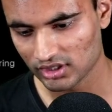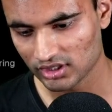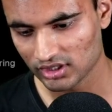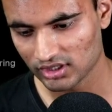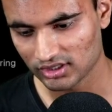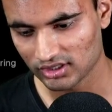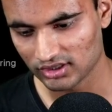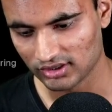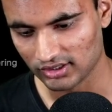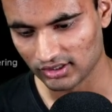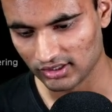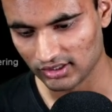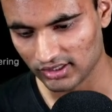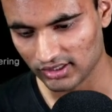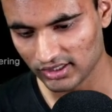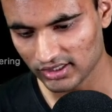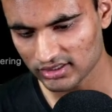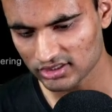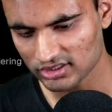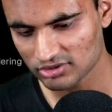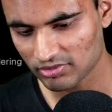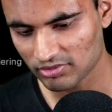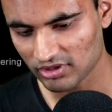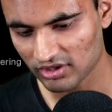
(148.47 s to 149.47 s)
The
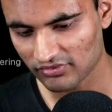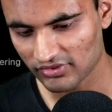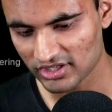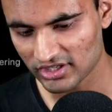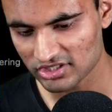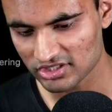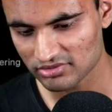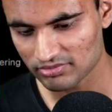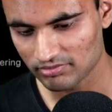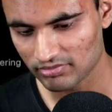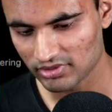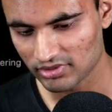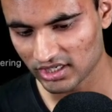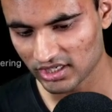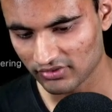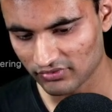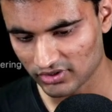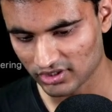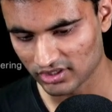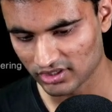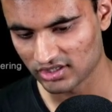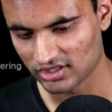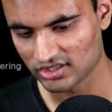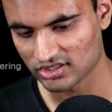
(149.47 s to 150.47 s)
links prefetch
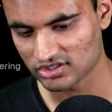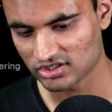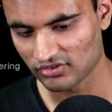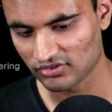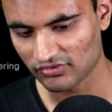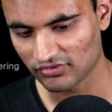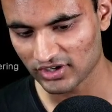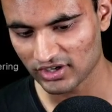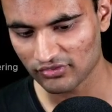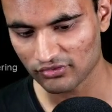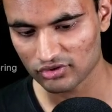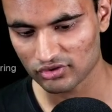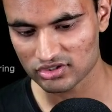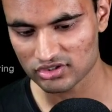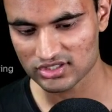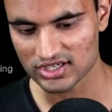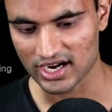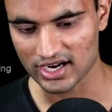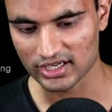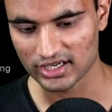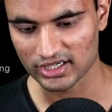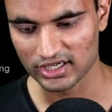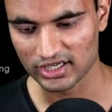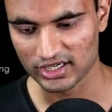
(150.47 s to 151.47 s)
behavior is different for
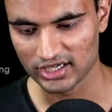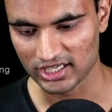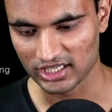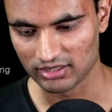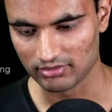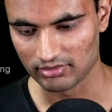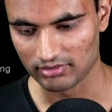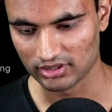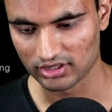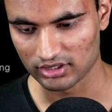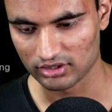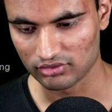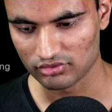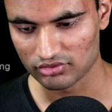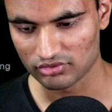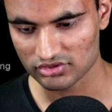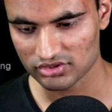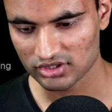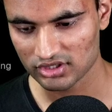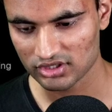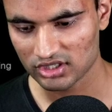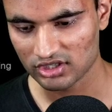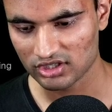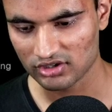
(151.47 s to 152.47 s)
static and dynamic routes.
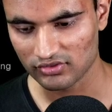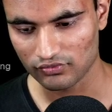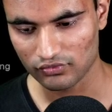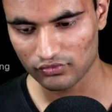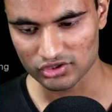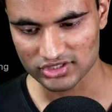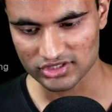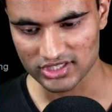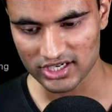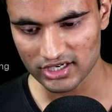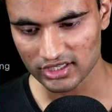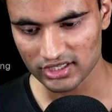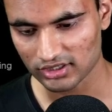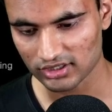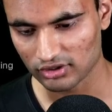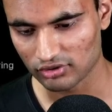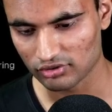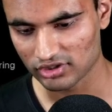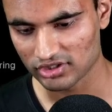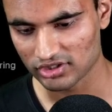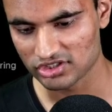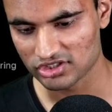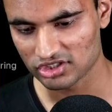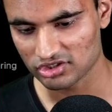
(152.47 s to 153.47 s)
For static
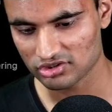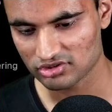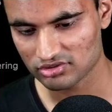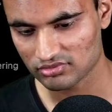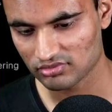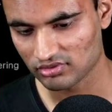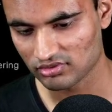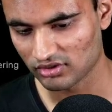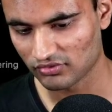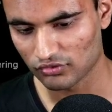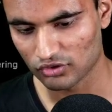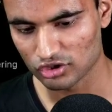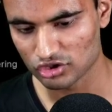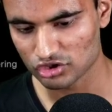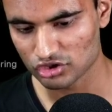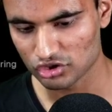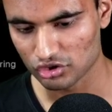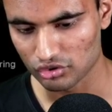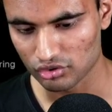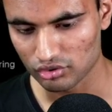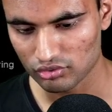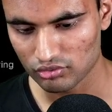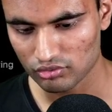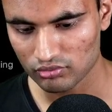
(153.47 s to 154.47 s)
route, it just defaults to
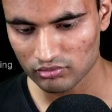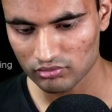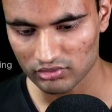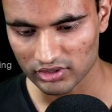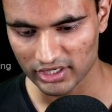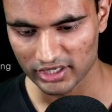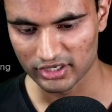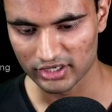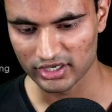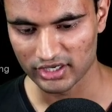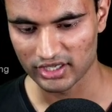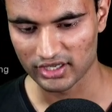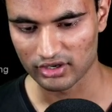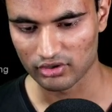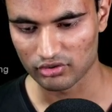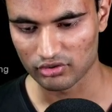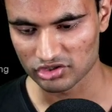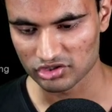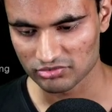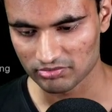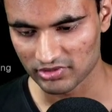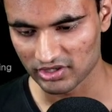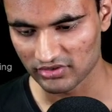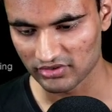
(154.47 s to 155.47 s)
true. The entire route
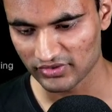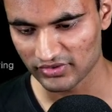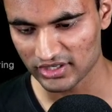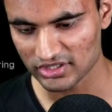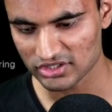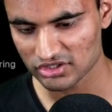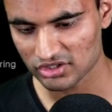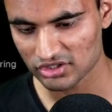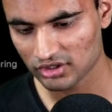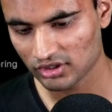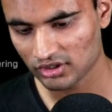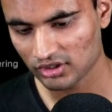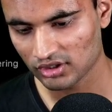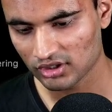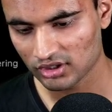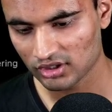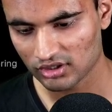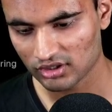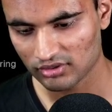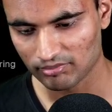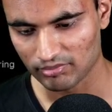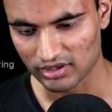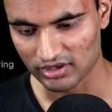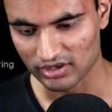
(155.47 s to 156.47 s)
is prefetched.
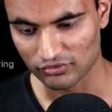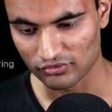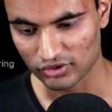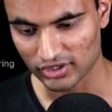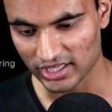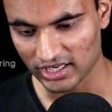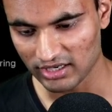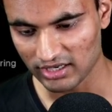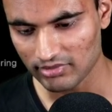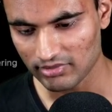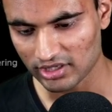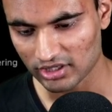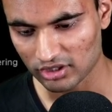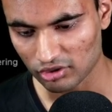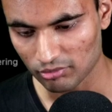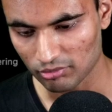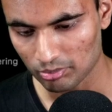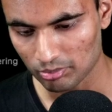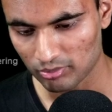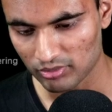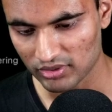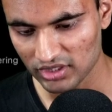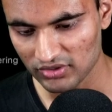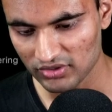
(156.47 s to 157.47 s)
But for dynamic route,
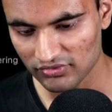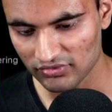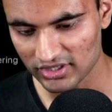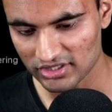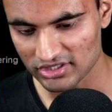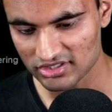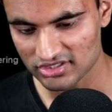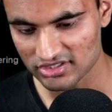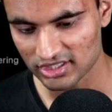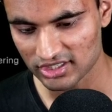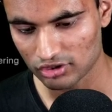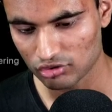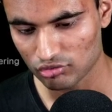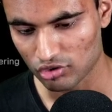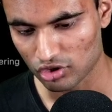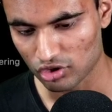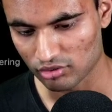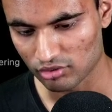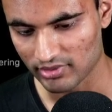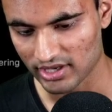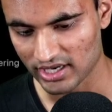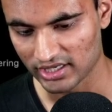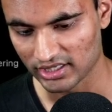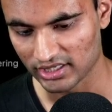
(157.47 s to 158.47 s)
prefetch is set to
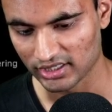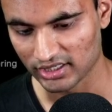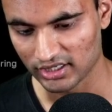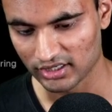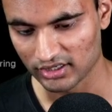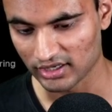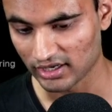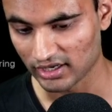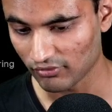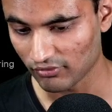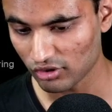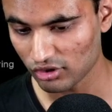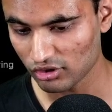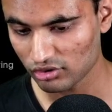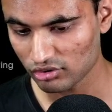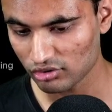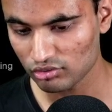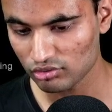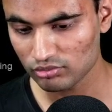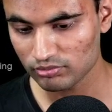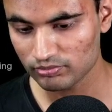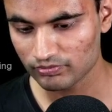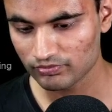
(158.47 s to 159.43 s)
automatic. And I want to